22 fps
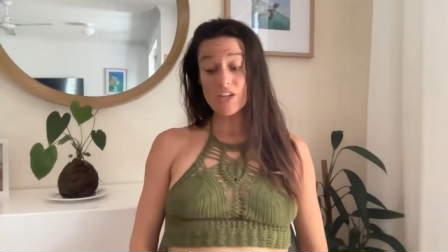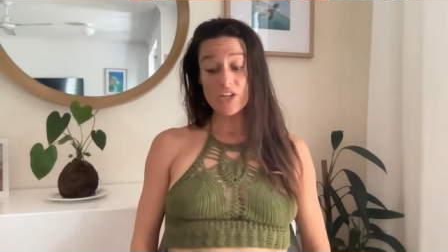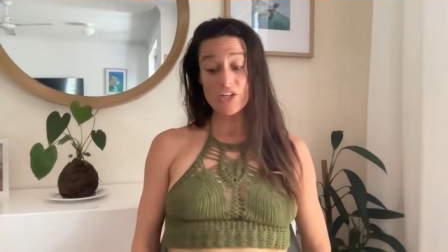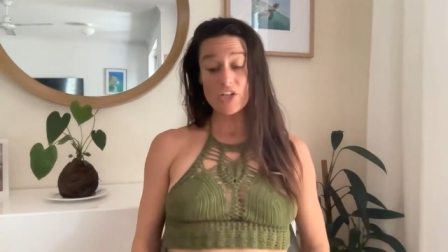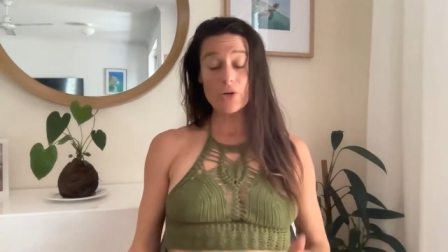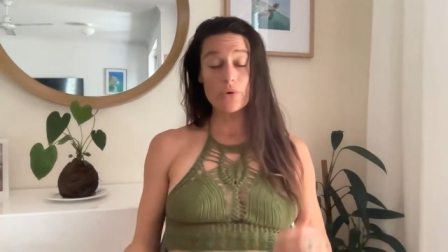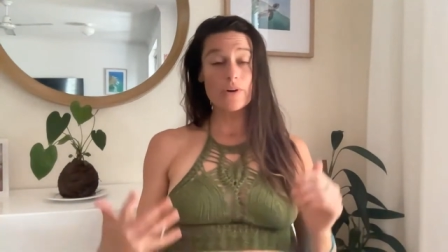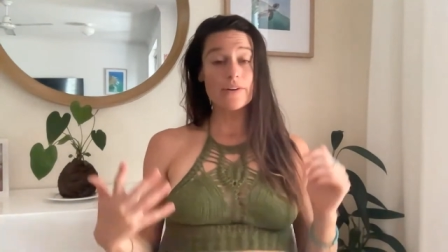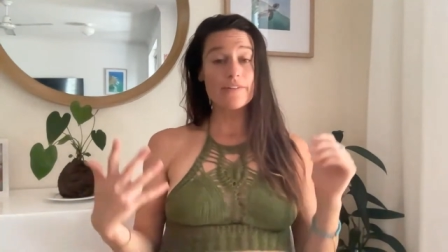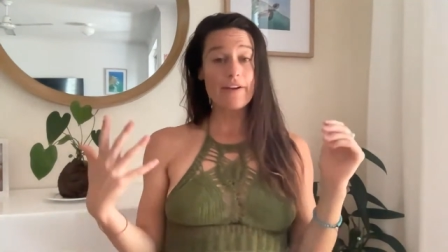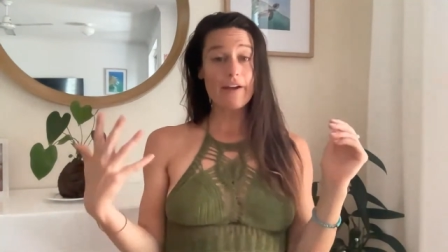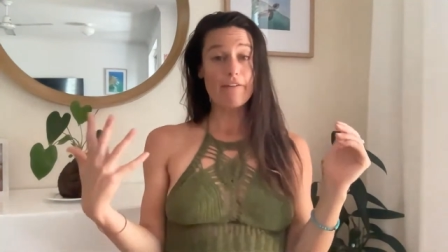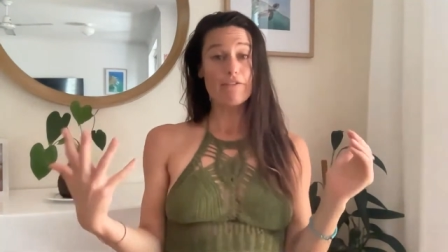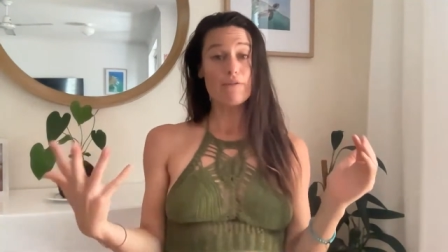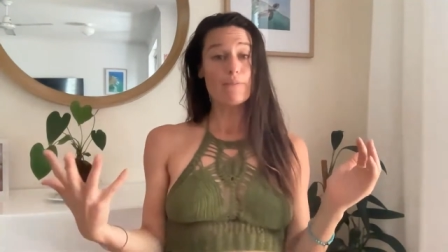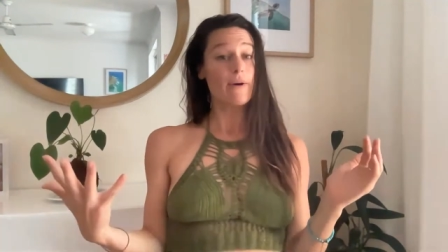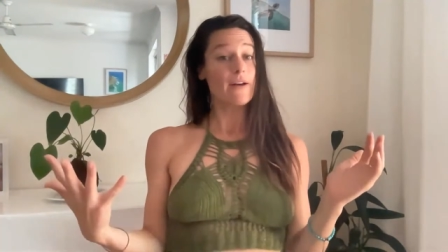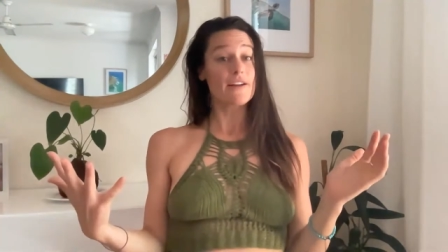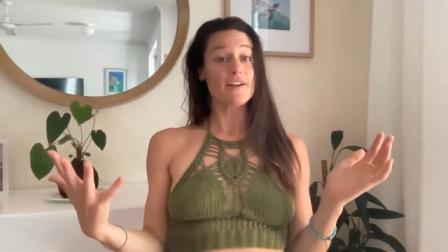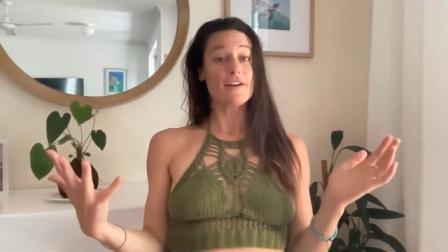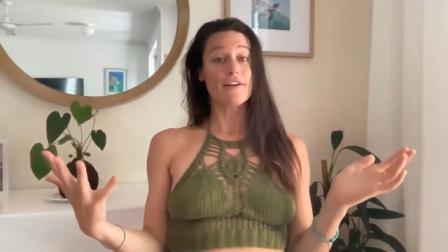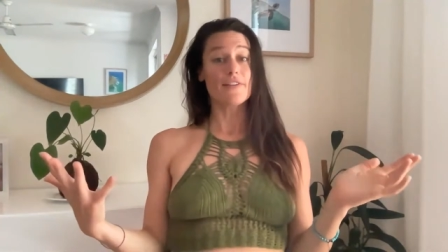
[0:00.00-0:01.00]
You know, if
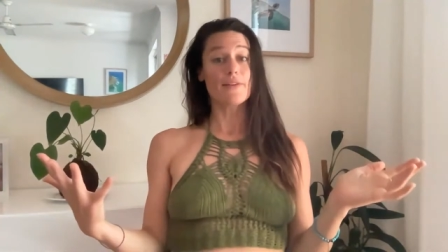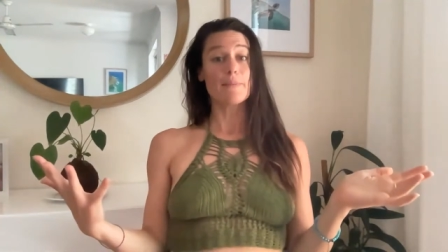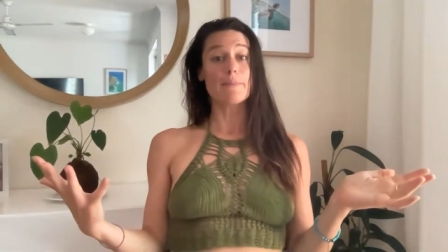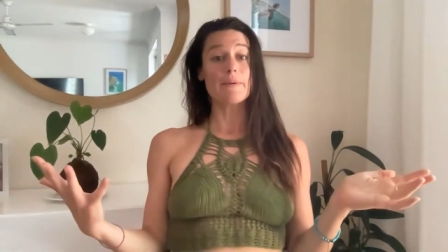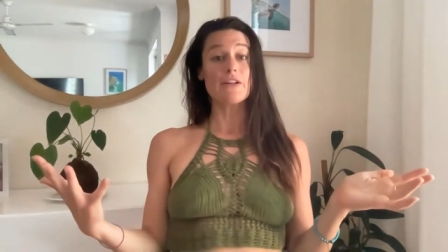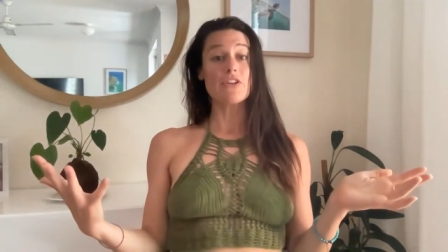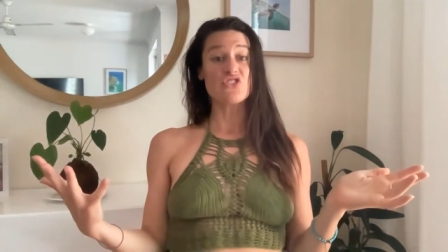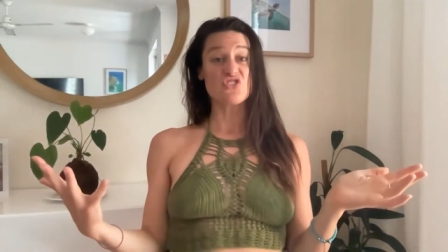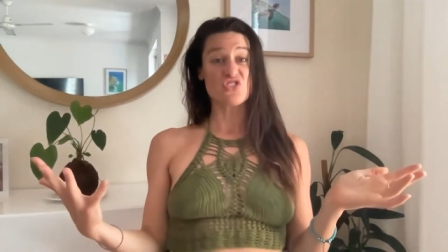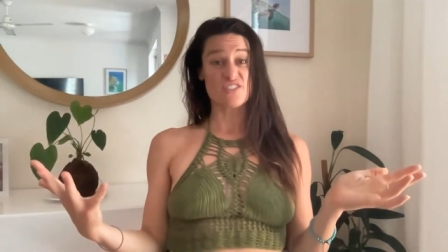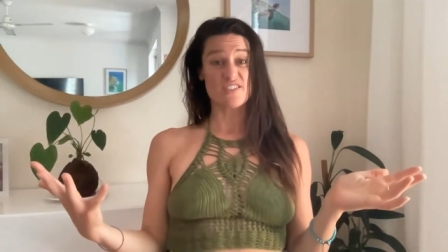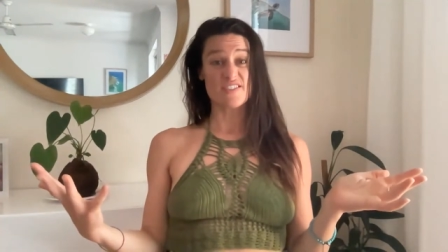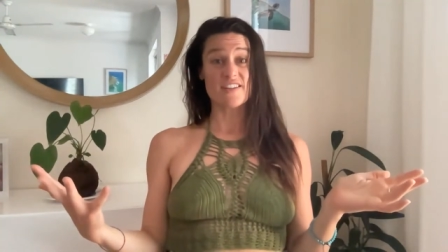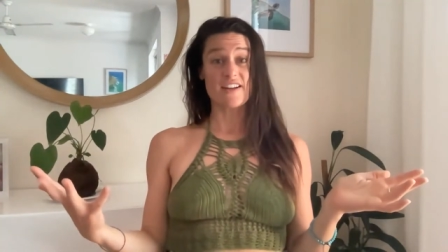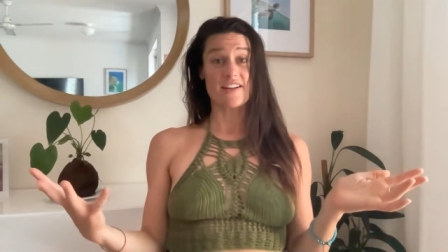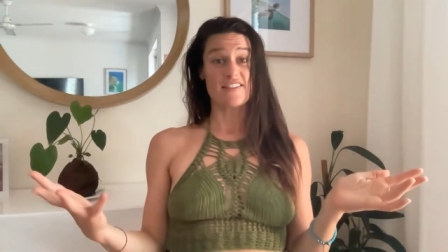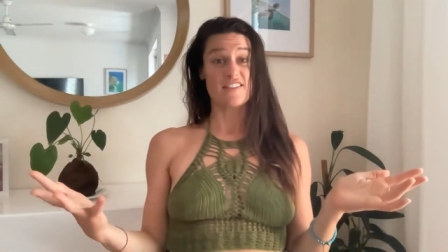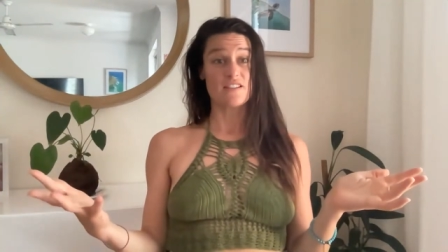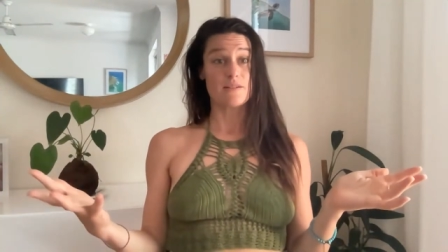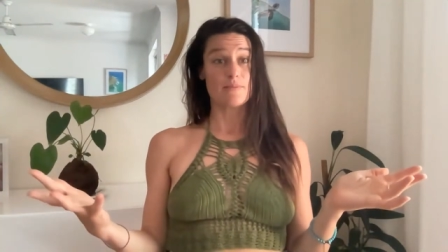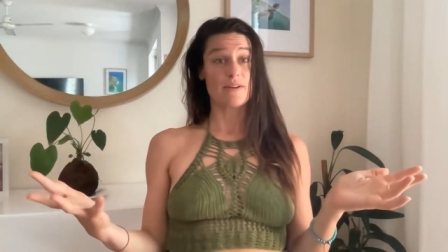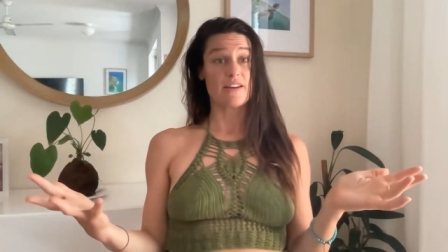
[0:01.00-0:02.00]
everybody on the beach
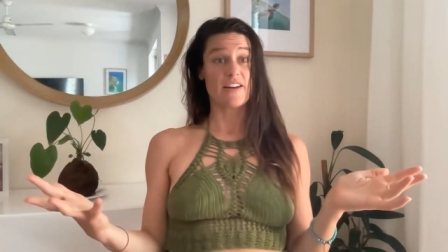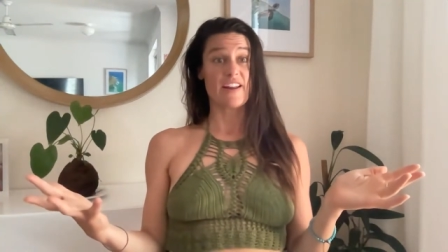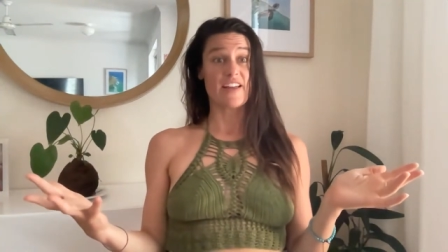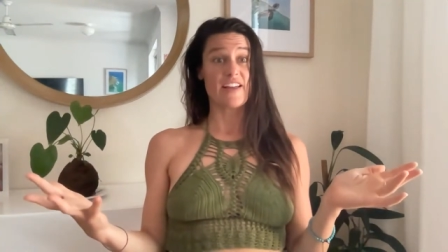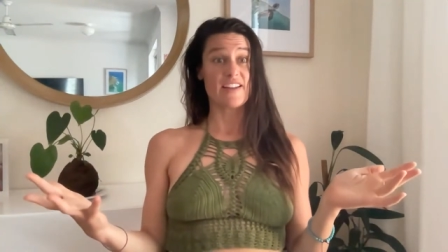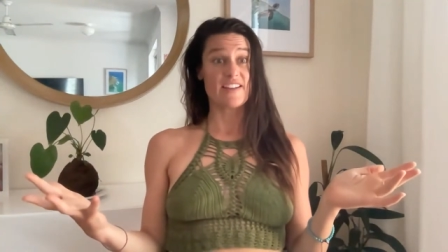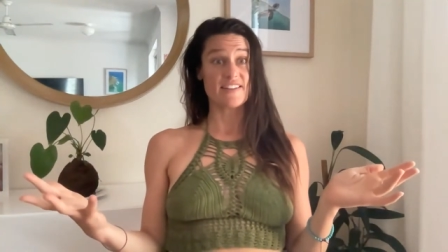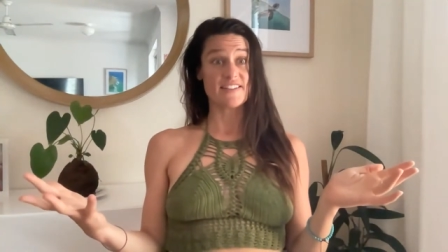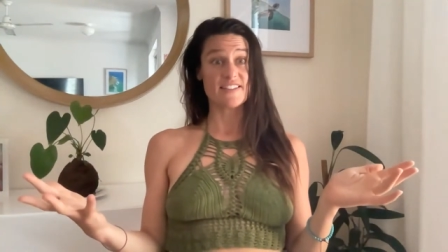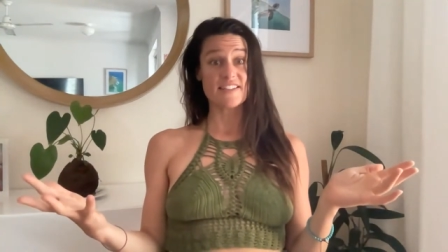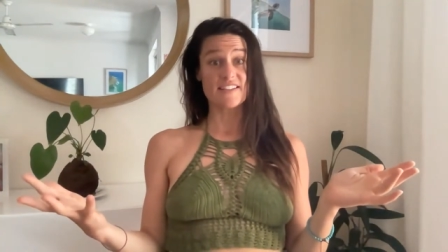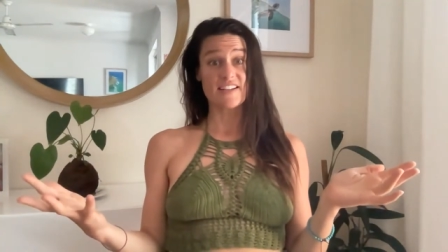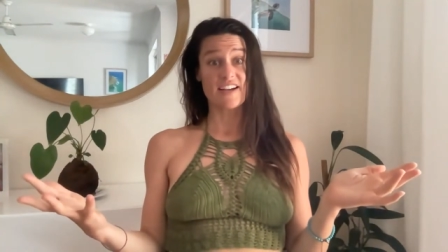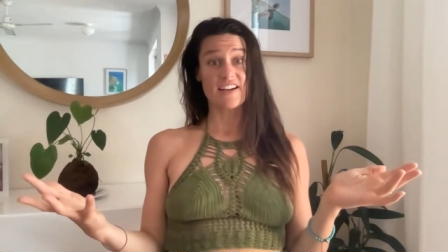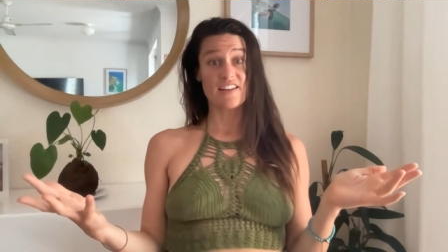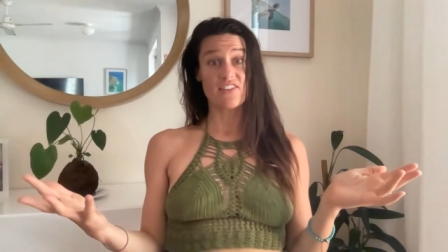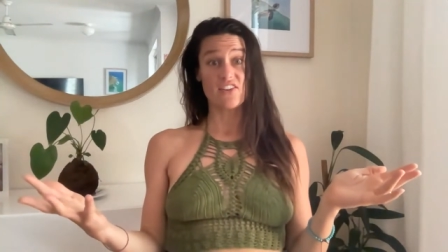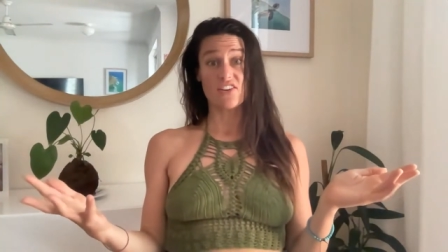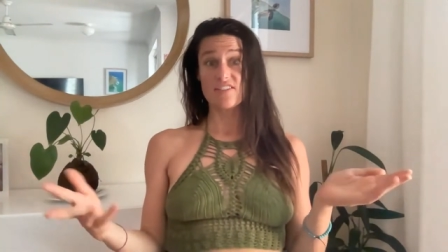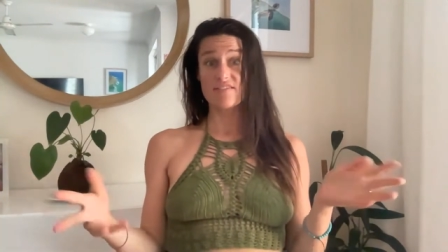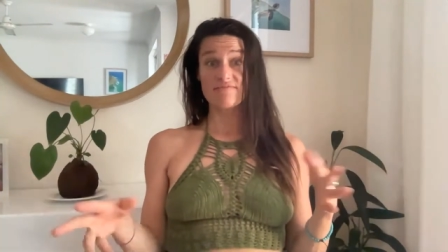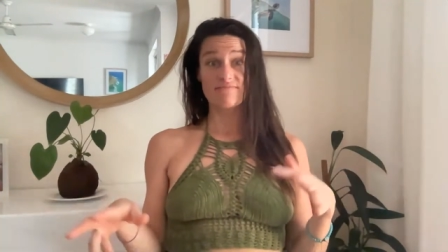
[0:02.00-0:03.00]
decides to be naked
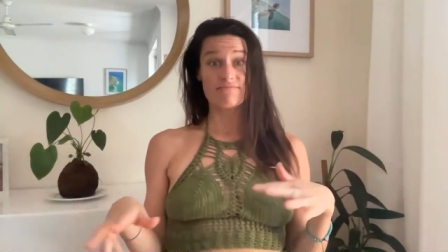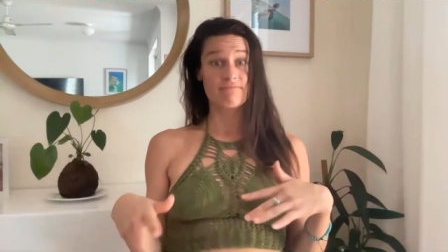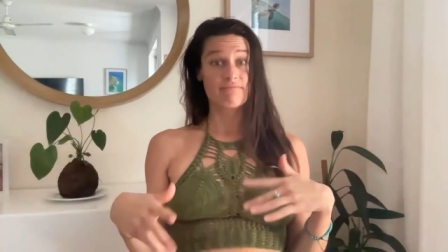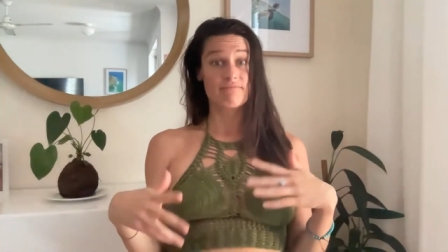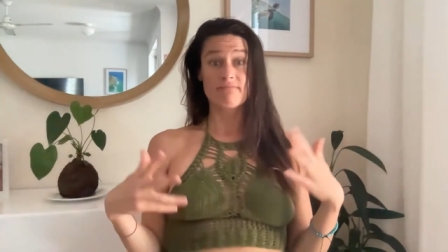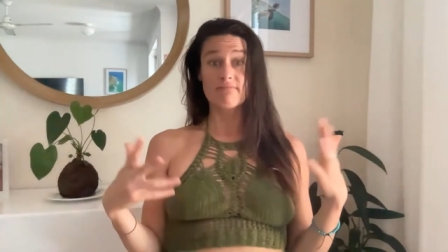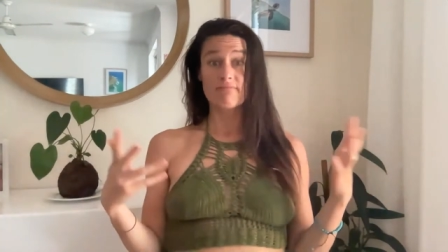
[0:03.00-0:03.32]
together,